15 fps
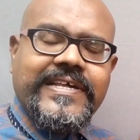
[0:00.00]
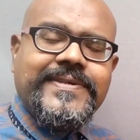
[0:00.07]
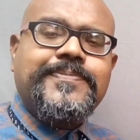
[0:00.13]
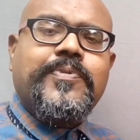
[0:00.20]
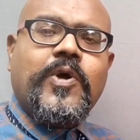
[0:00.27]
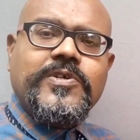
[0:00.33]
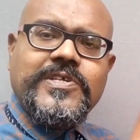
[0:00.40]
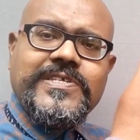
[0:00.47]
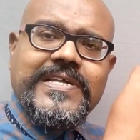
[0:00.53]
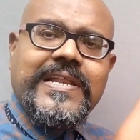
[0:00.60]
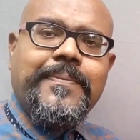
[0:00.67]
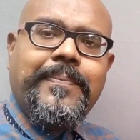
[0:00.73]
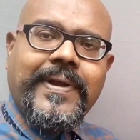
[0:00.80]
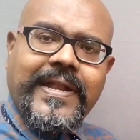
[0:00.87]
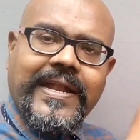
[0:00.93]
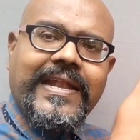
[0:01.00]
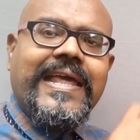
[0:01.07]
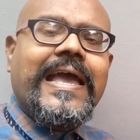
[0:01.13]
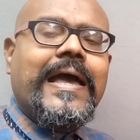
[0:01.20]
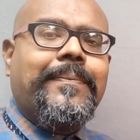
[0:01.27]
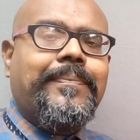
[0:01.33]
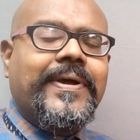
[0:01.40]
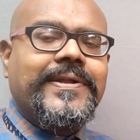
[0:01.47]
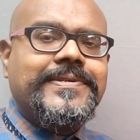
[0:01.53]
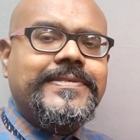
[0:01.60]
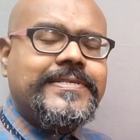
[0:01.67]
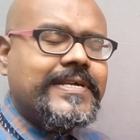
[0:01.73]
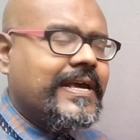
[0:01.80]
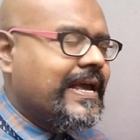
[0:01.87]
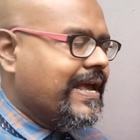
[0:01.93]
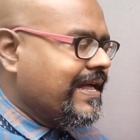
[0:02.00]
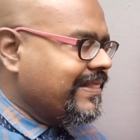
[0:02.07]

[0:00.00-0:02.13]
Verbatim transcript: These processes repeatedly happens.